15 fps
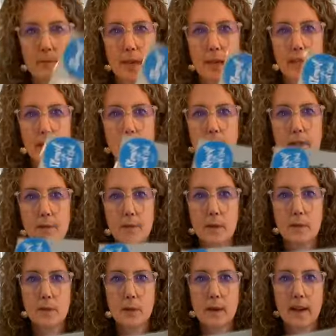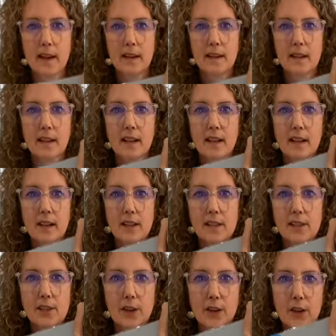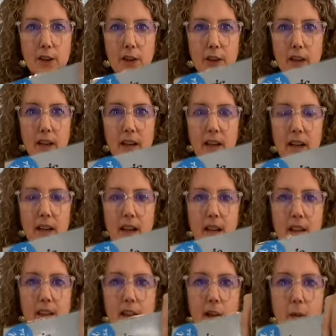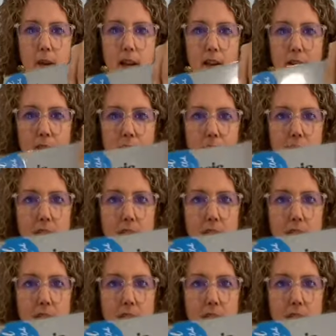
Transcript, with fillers: letters was flipped around. So there we go.